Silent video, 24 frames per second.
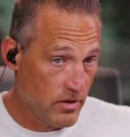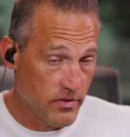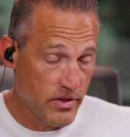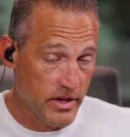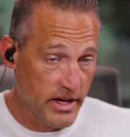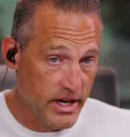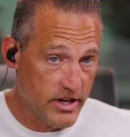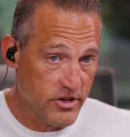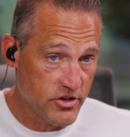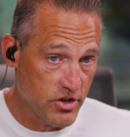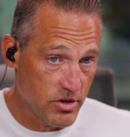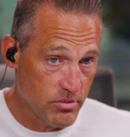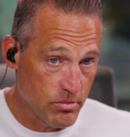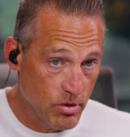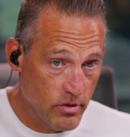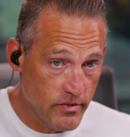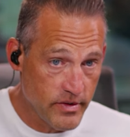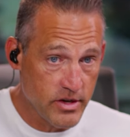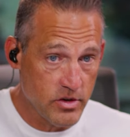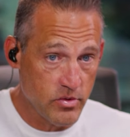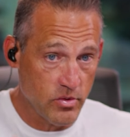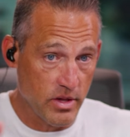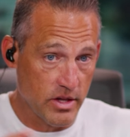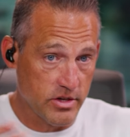the nation
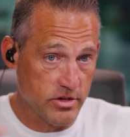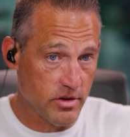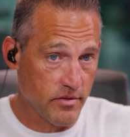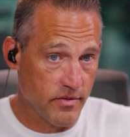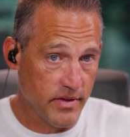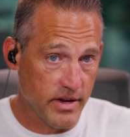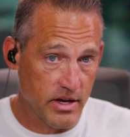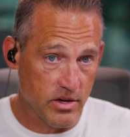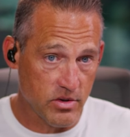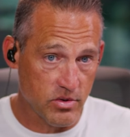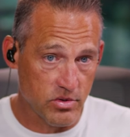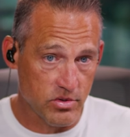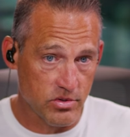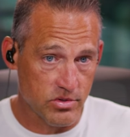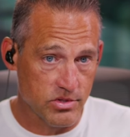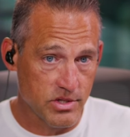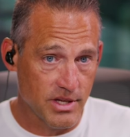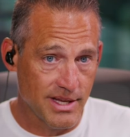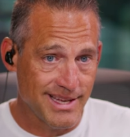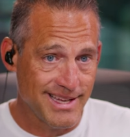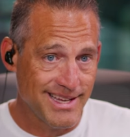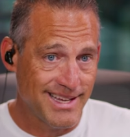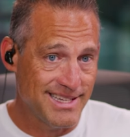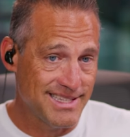moving to electric vehicles
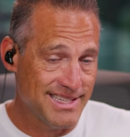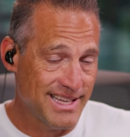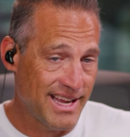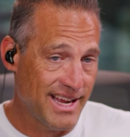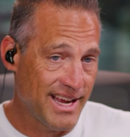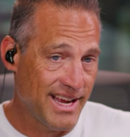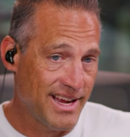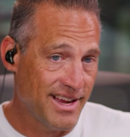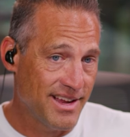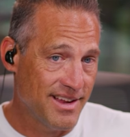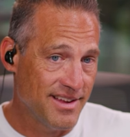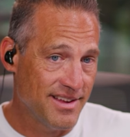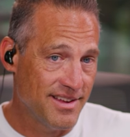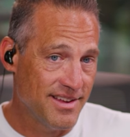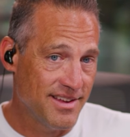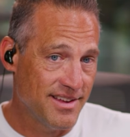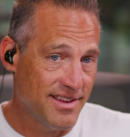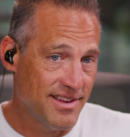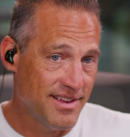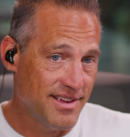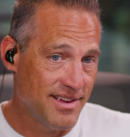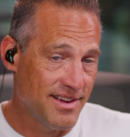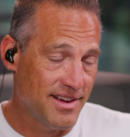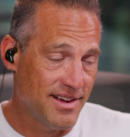is a
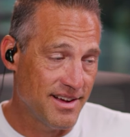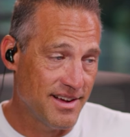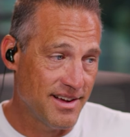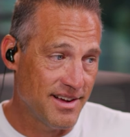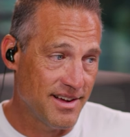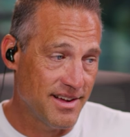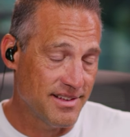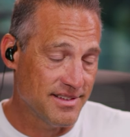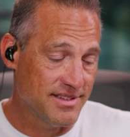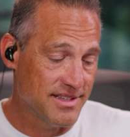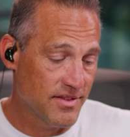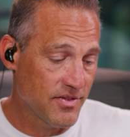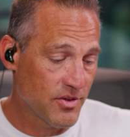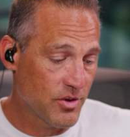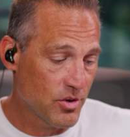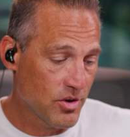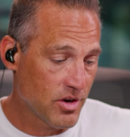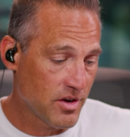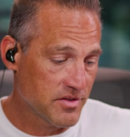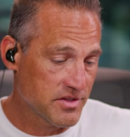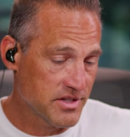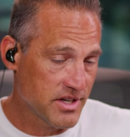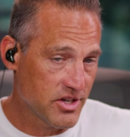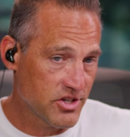uh, difficult
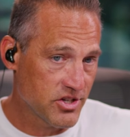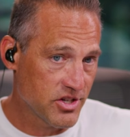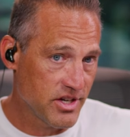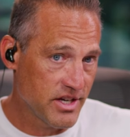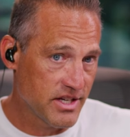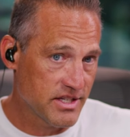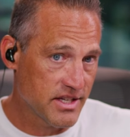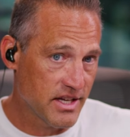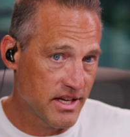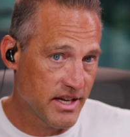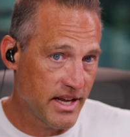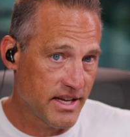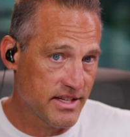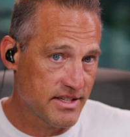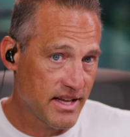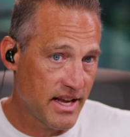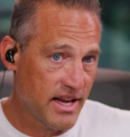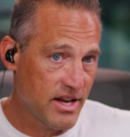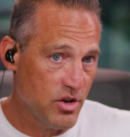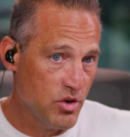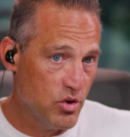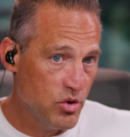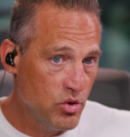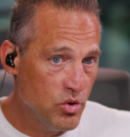conversation. He said it's a
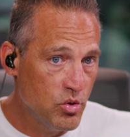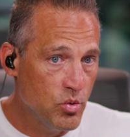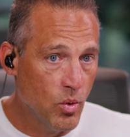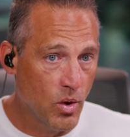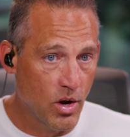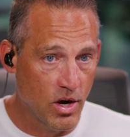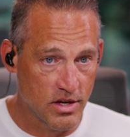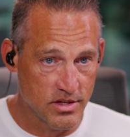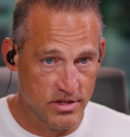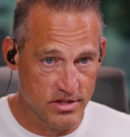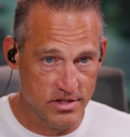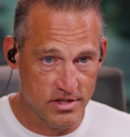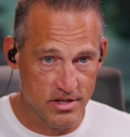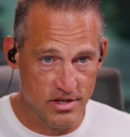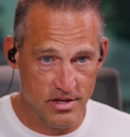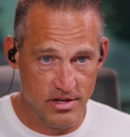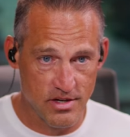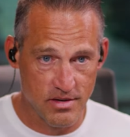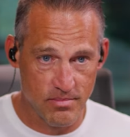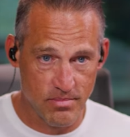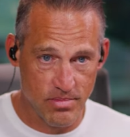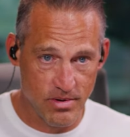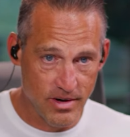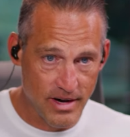nuanced
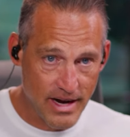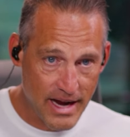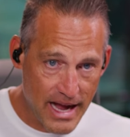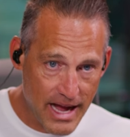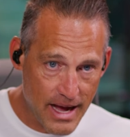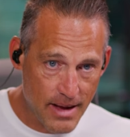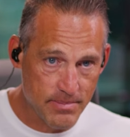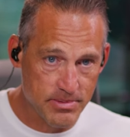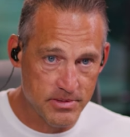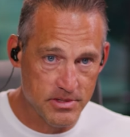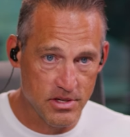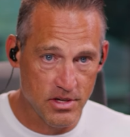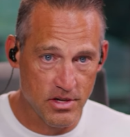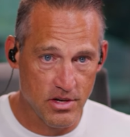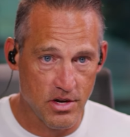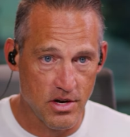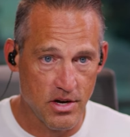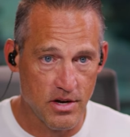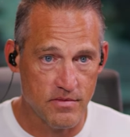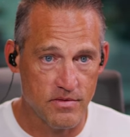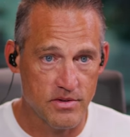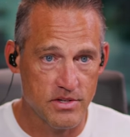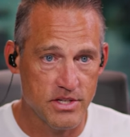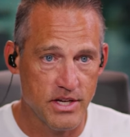perhaps
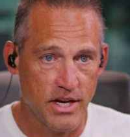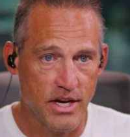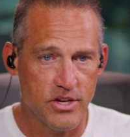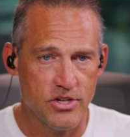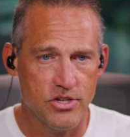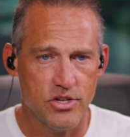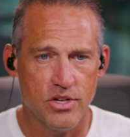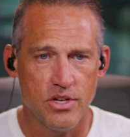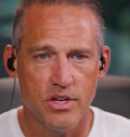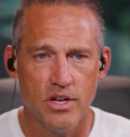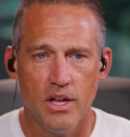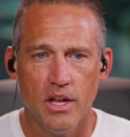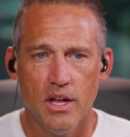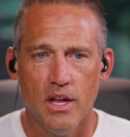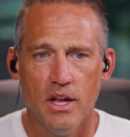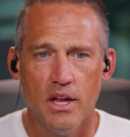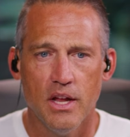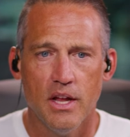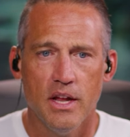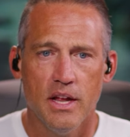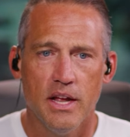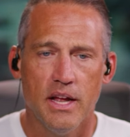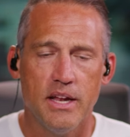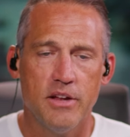conversation.
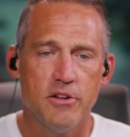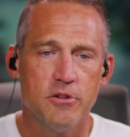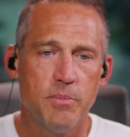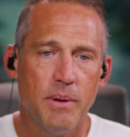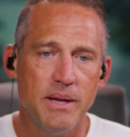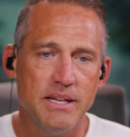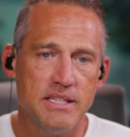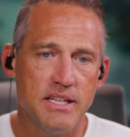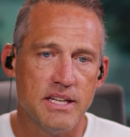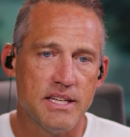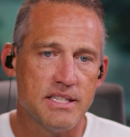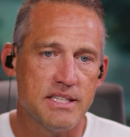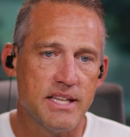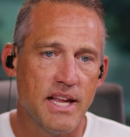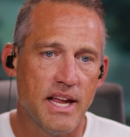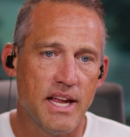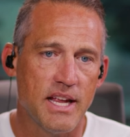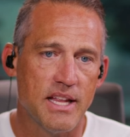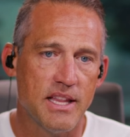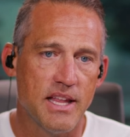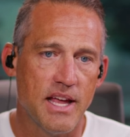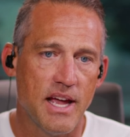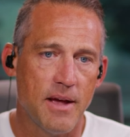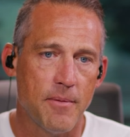And he was basically
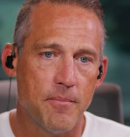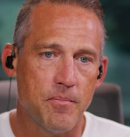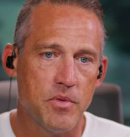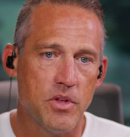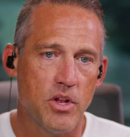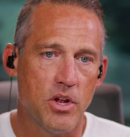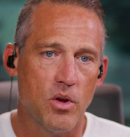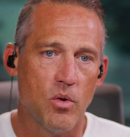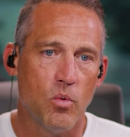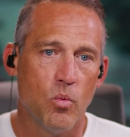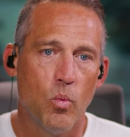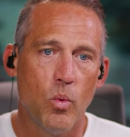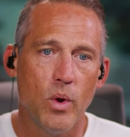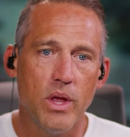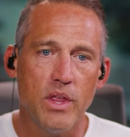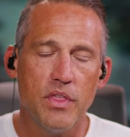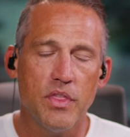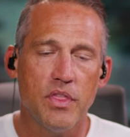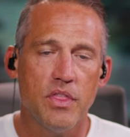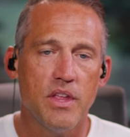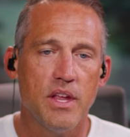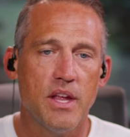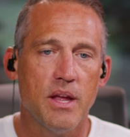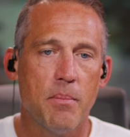saying that, you know, with
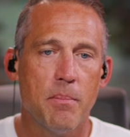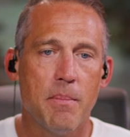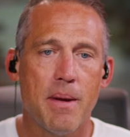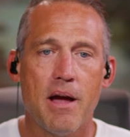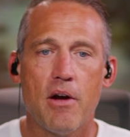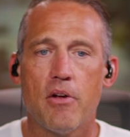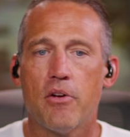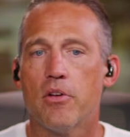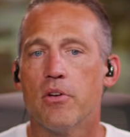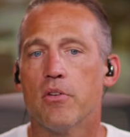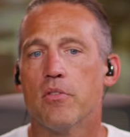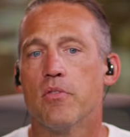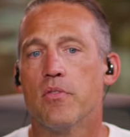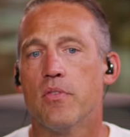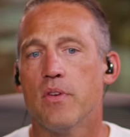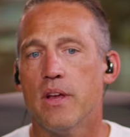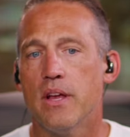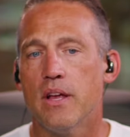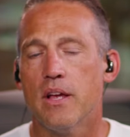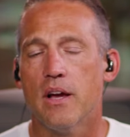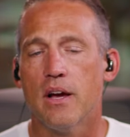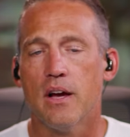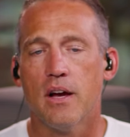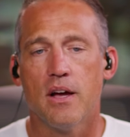the amount of
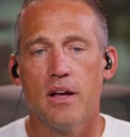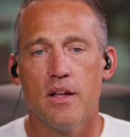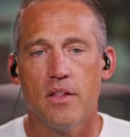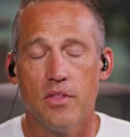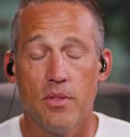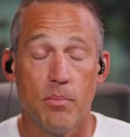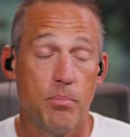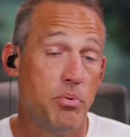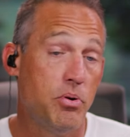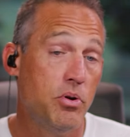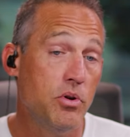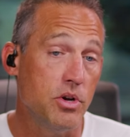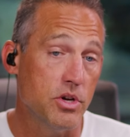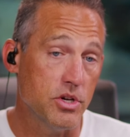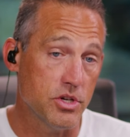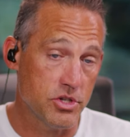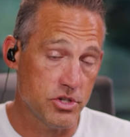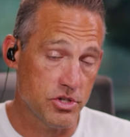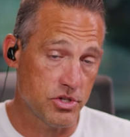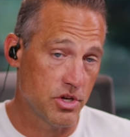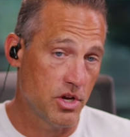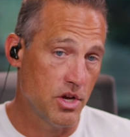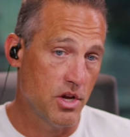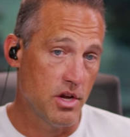uh, the
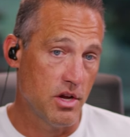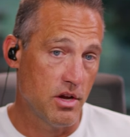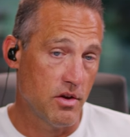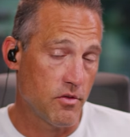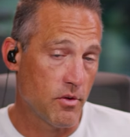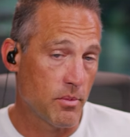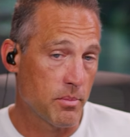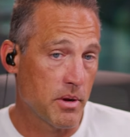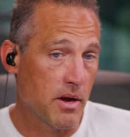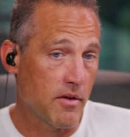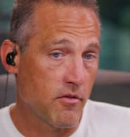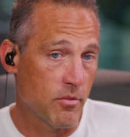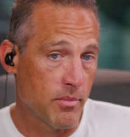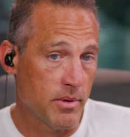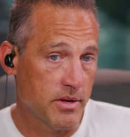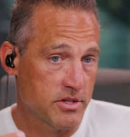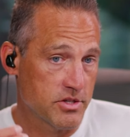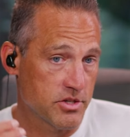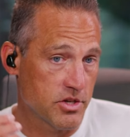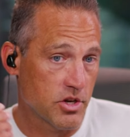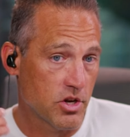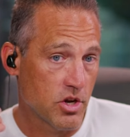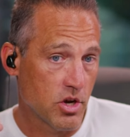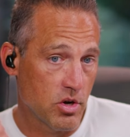push from governments
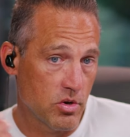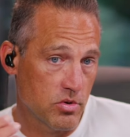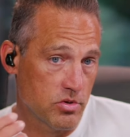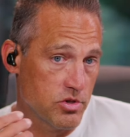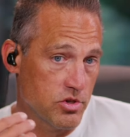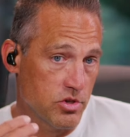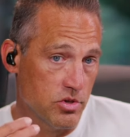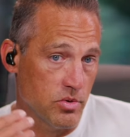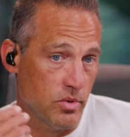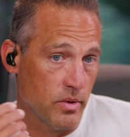to go to